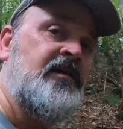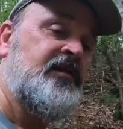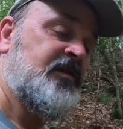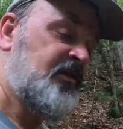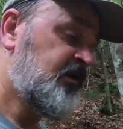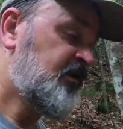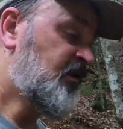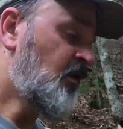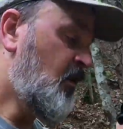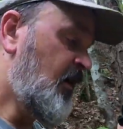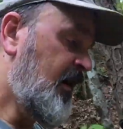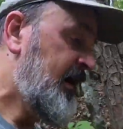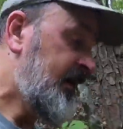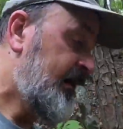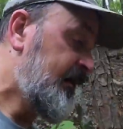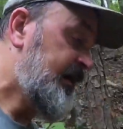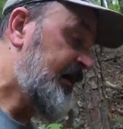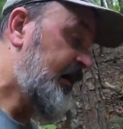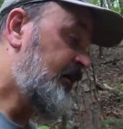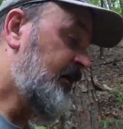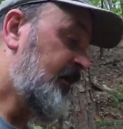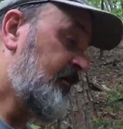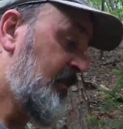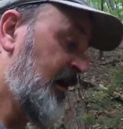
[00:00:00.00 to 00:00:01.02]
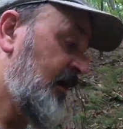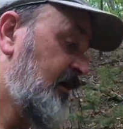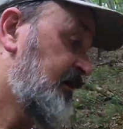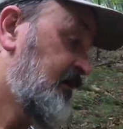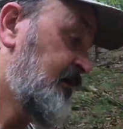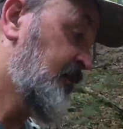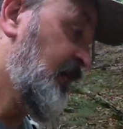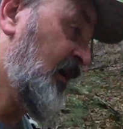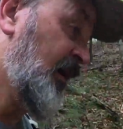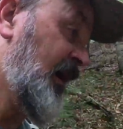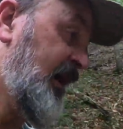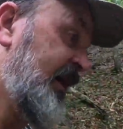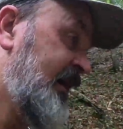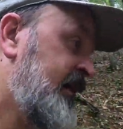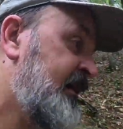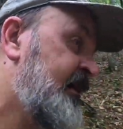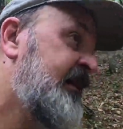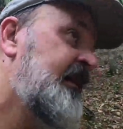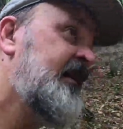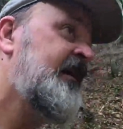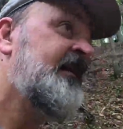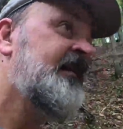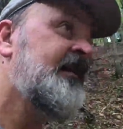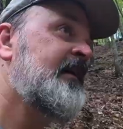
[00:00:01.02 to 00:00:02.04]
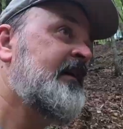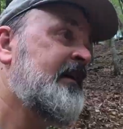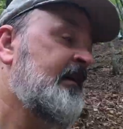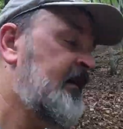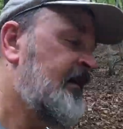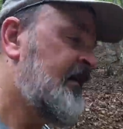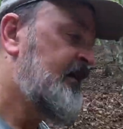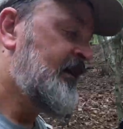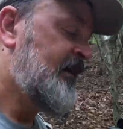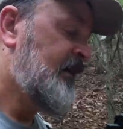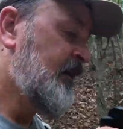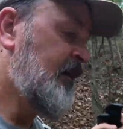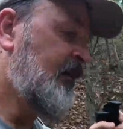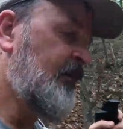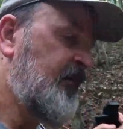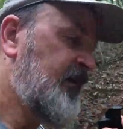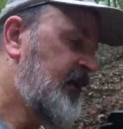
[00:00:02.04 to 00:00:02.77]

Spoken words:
just go ahead and carry BearSpray. You know,